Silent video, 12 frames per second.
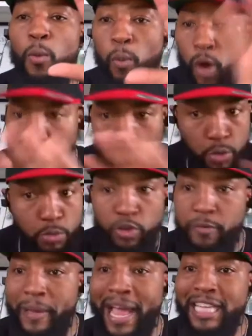Once you
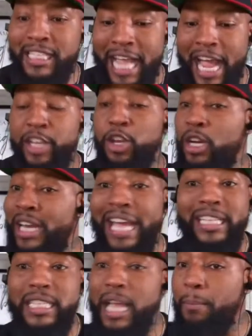move past that, your
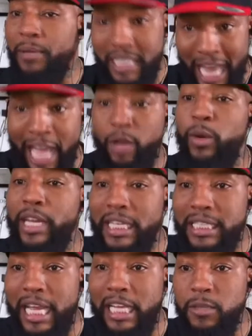next step is equity
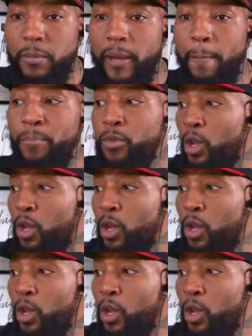assessment.